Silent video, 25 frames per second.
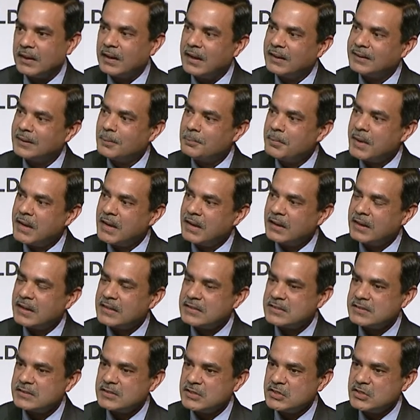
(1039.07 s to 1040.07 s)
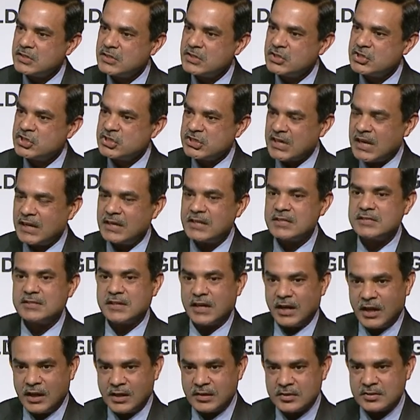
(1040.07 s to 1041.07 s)
And the mayor has challenged
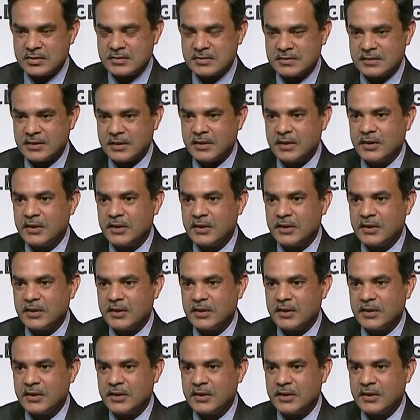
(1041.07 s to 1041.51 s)
us